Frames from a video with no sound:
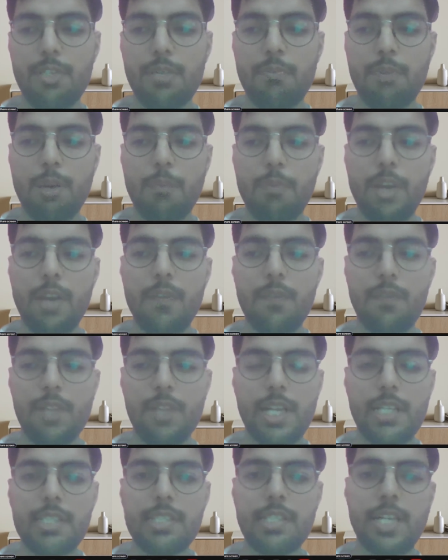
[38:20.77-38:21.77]
some API
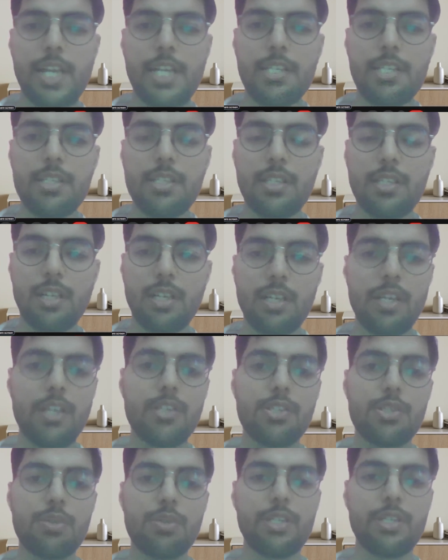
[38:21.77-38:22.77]
that is slash
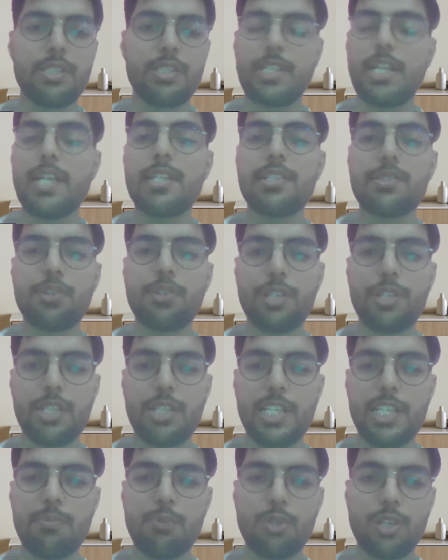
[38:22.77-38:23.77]
insurance
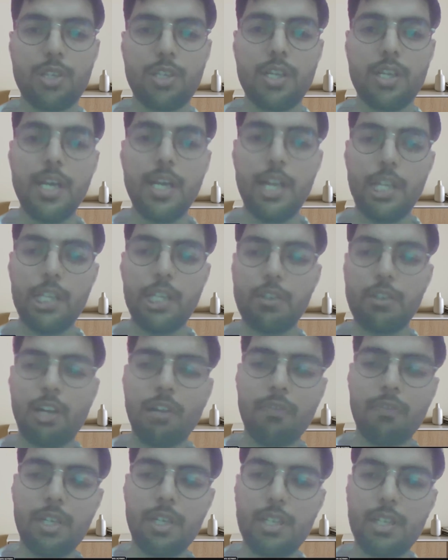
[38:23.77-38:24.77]
slash motor
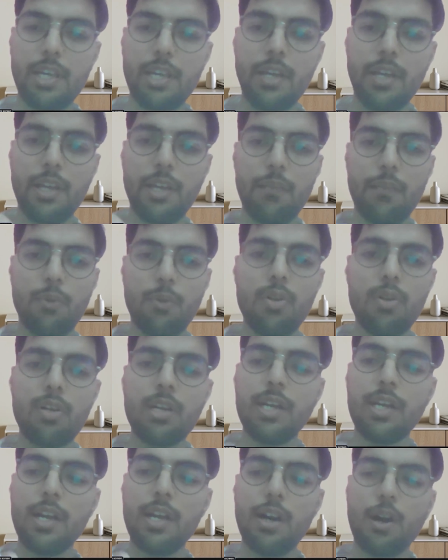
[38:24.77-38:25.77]
that will invoke
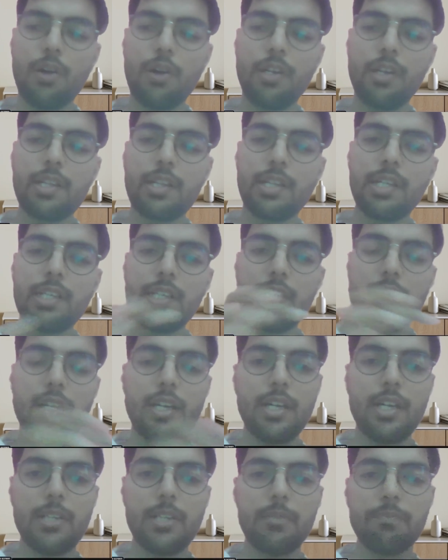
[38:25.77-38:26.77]
only the
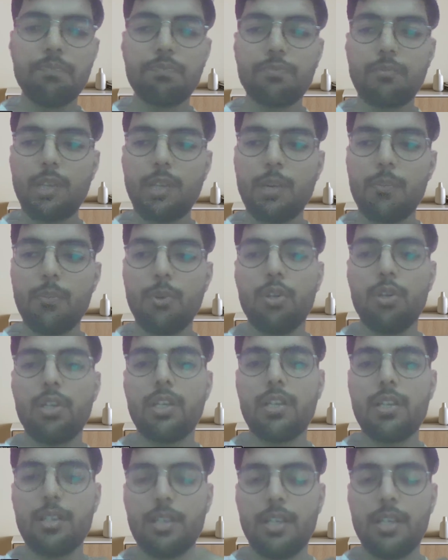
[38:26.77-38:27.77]

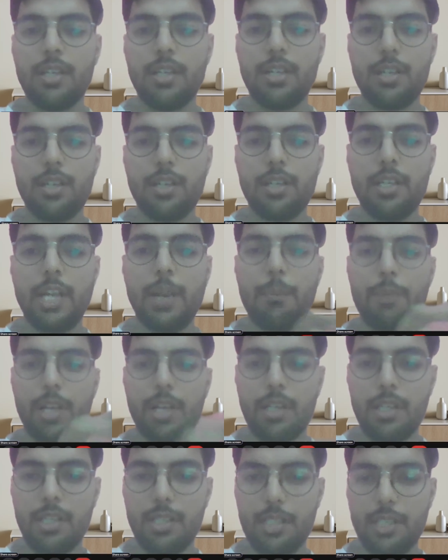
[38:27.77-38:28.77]
motor
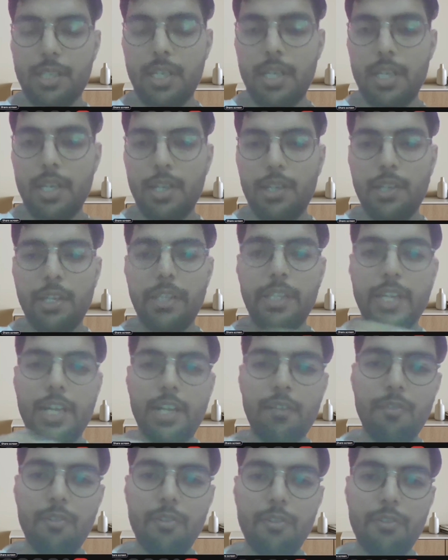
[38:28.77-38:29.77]
lambda, and
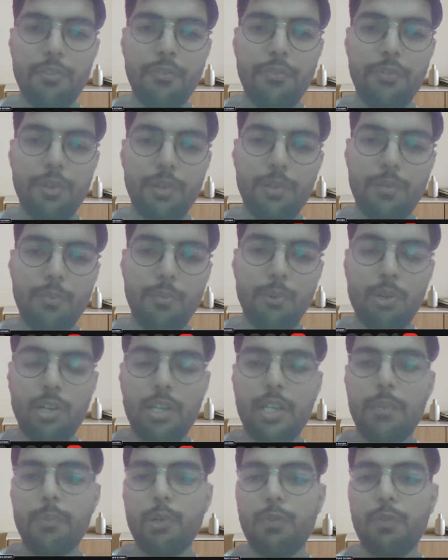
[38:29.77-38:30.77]
that motor
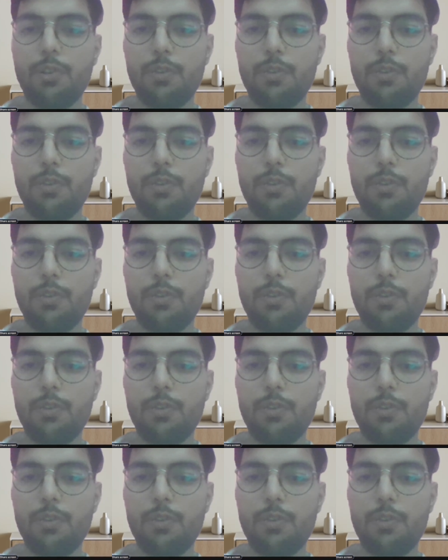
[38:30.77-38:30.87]
lambda